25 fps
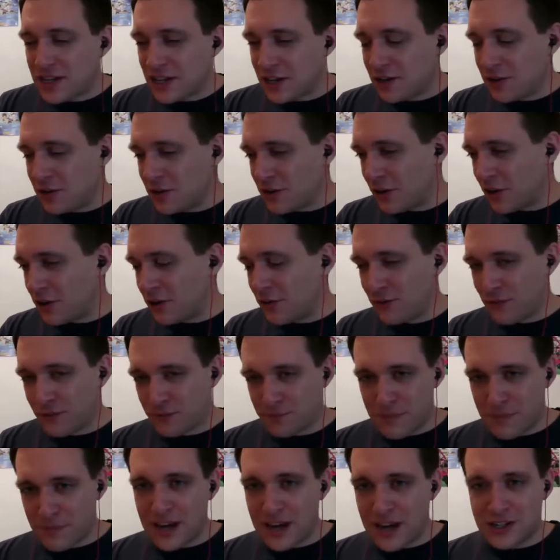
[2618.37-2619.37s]
If
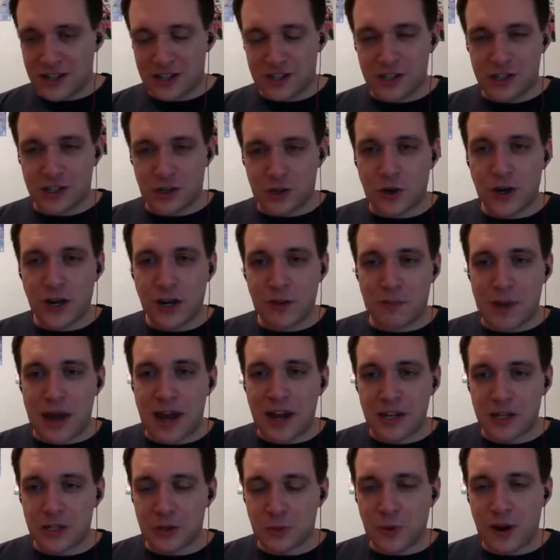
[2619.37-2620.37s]
Nintendo kind of
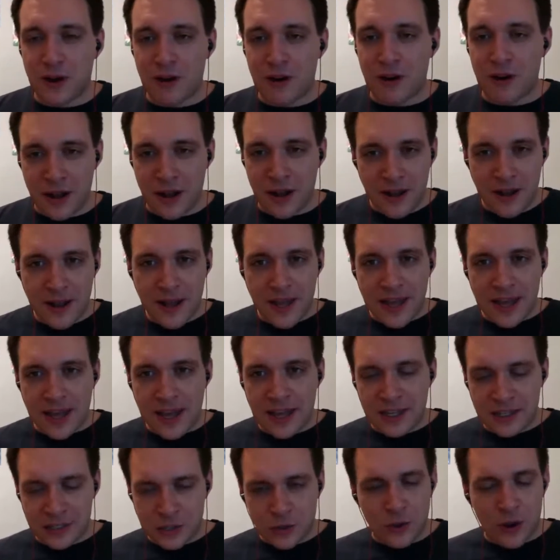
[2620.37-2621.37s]
manages to strike a balance where